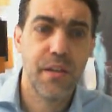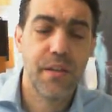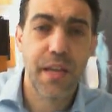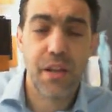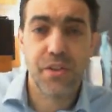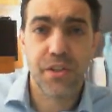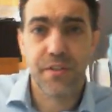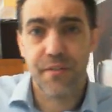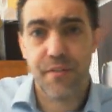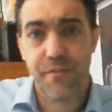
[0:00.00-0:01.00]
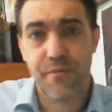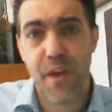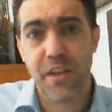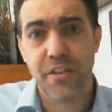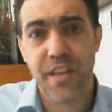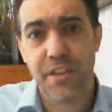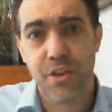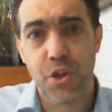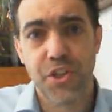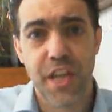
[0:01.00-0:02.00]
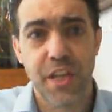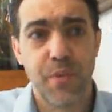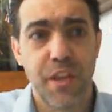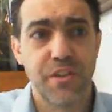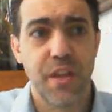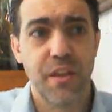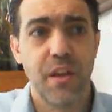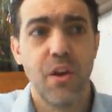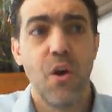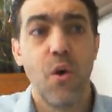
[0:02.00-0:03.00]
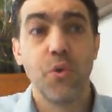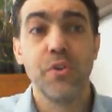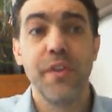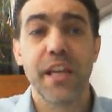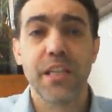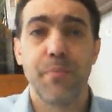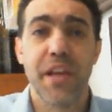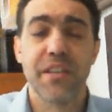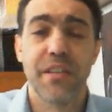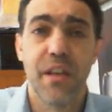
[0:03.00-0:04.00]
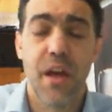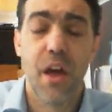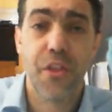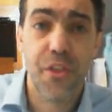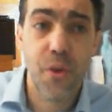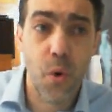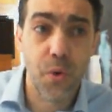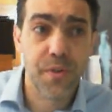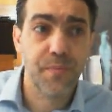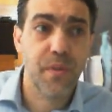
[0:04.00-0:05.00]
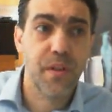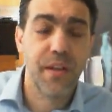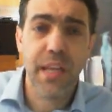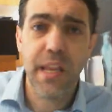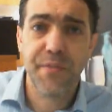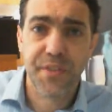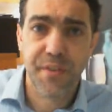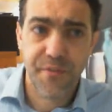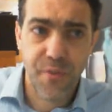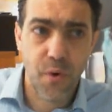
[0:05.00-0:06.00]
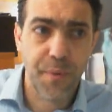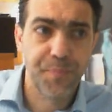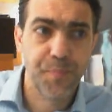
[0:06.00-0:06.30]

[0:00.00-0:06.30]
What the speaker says: that are just friends, they're associated with each other, or do they express a thought? Leaves fall.